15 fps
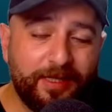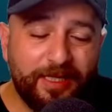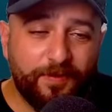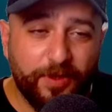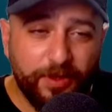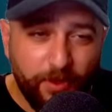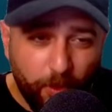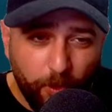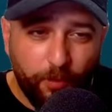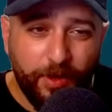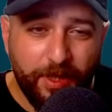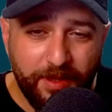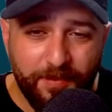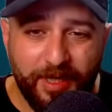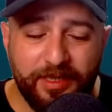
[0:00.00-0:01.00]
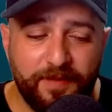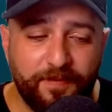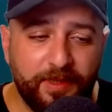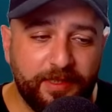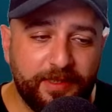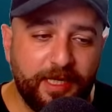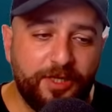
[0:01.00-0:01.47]
This was already my
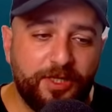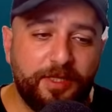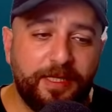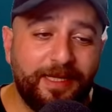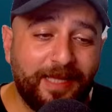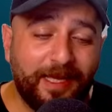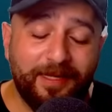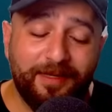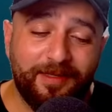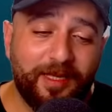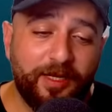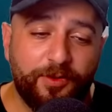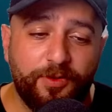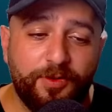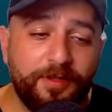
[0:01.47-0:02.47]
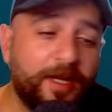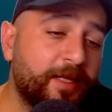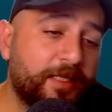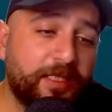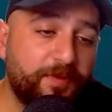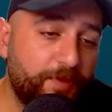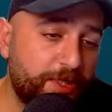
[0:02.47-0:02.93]
civilization, and I decided to
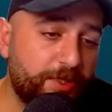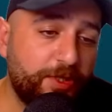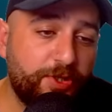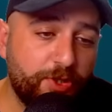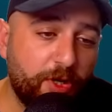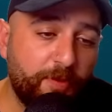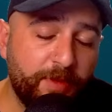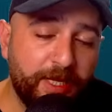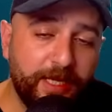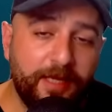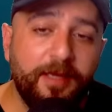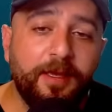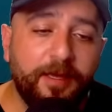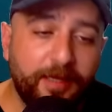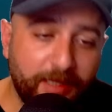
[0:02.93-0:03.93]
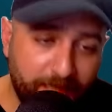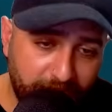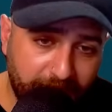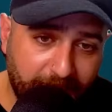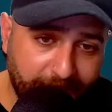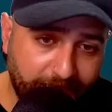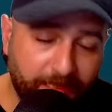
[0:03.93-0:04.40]
not switch to Germany
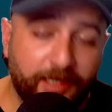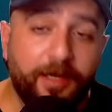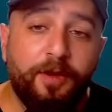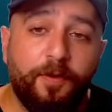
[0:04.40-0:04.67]
yet.